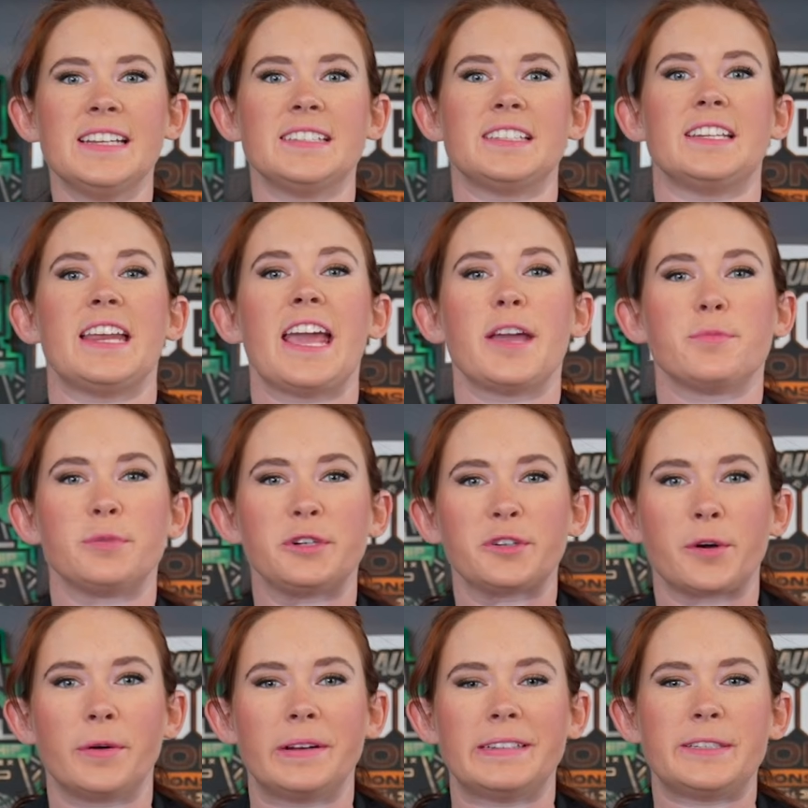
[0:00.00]
Today we're
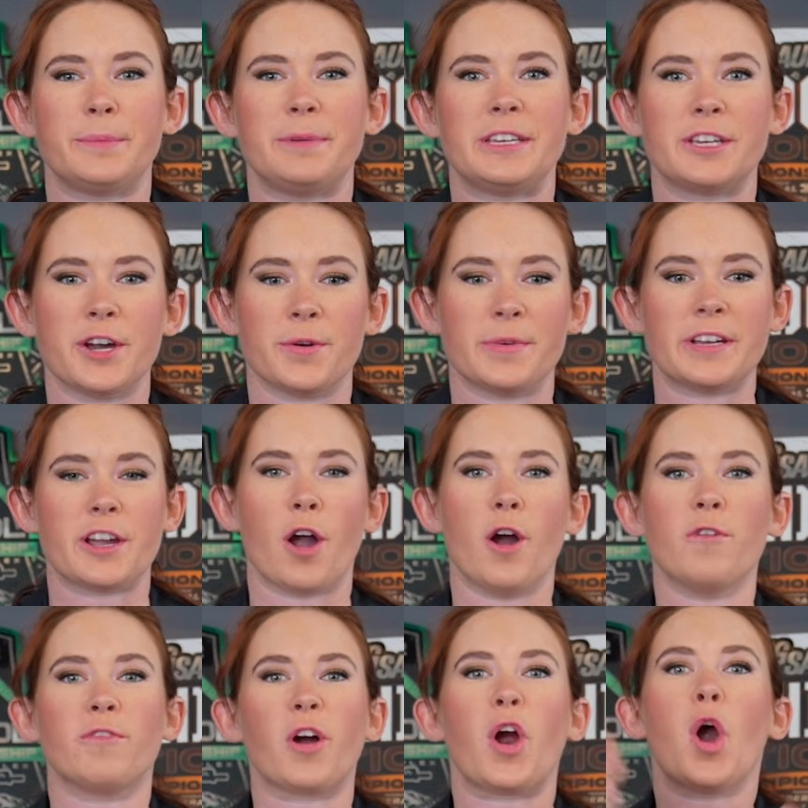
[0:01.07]
going to be going
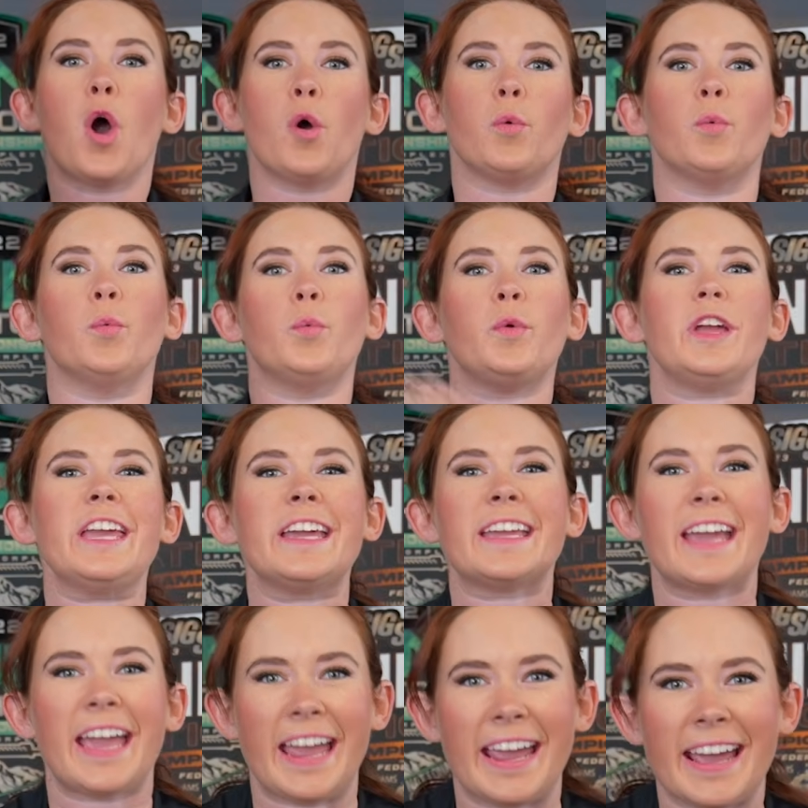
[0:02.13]
over weak
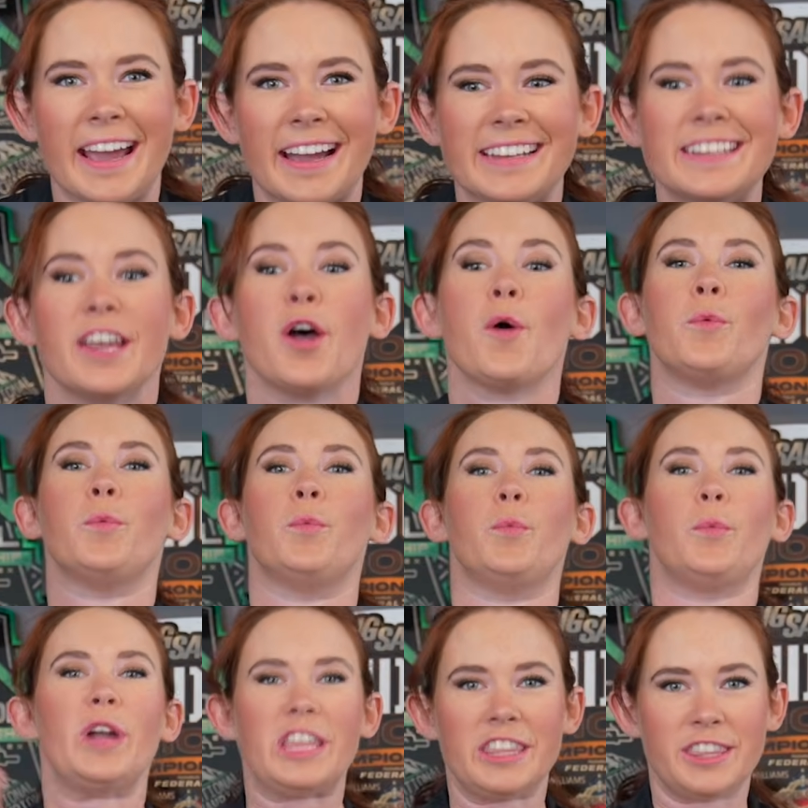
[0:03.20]
hand
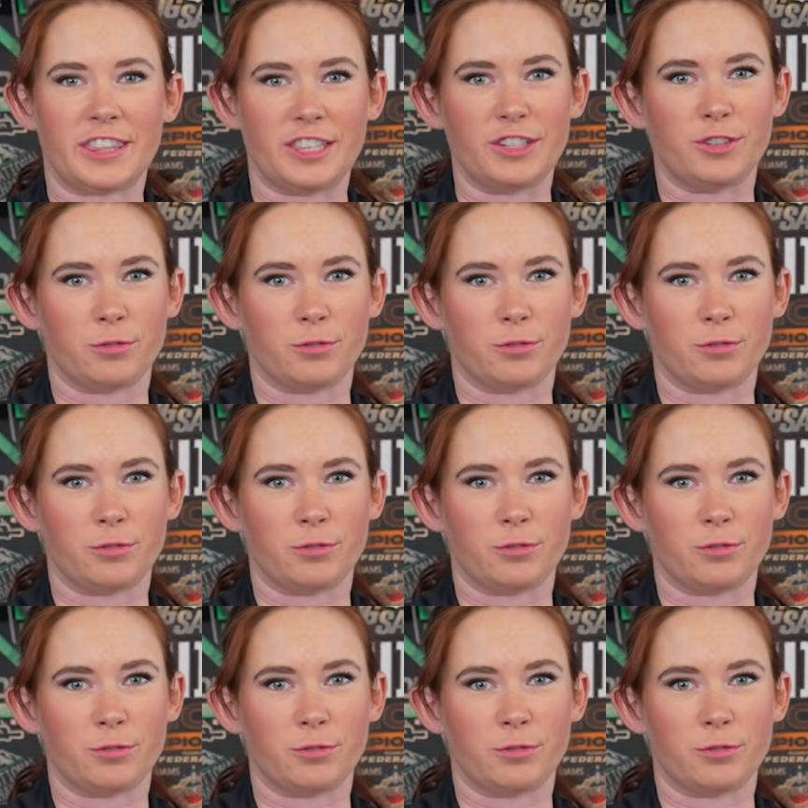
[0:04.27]
with the